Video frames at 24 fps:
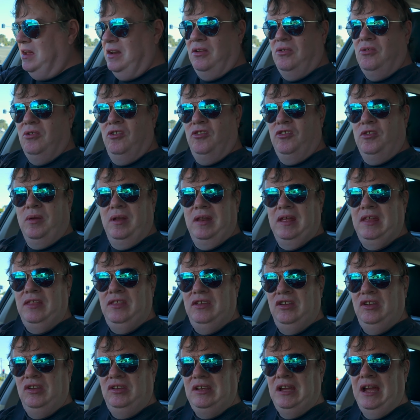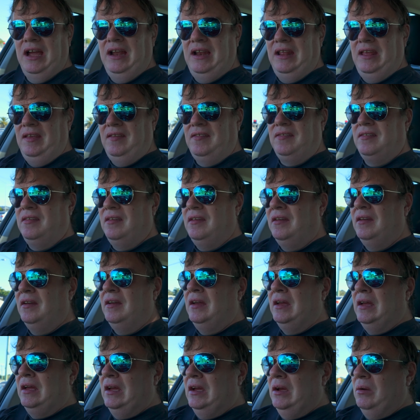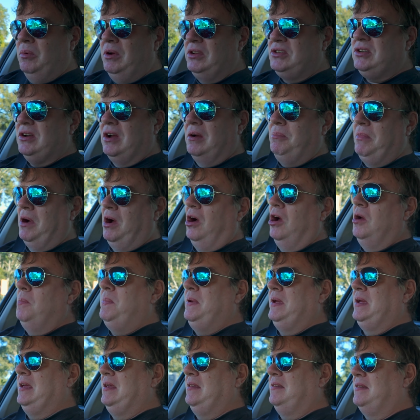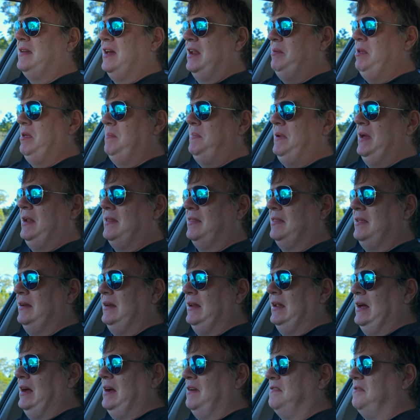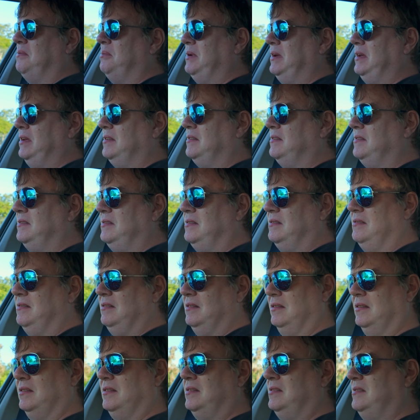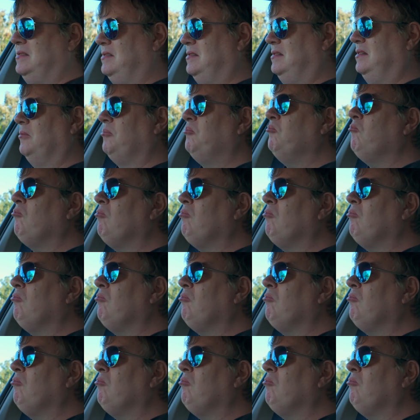get, of course, we're going to get the new dailies, which I'm hoping is going to be better than last week's, because